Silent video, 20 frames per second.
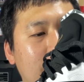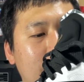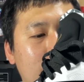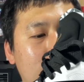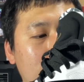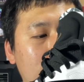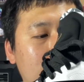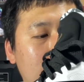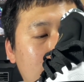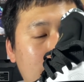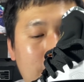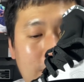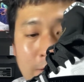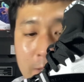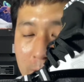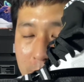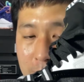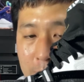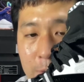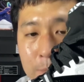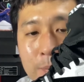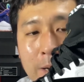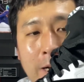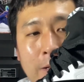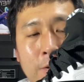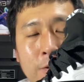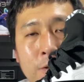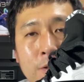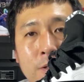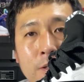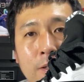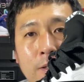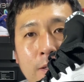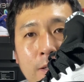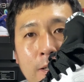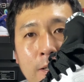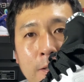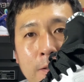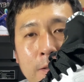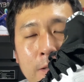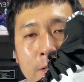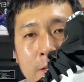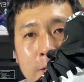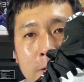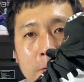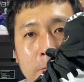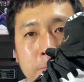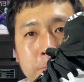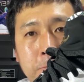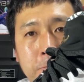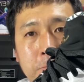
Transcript: So it's nicely balanced. The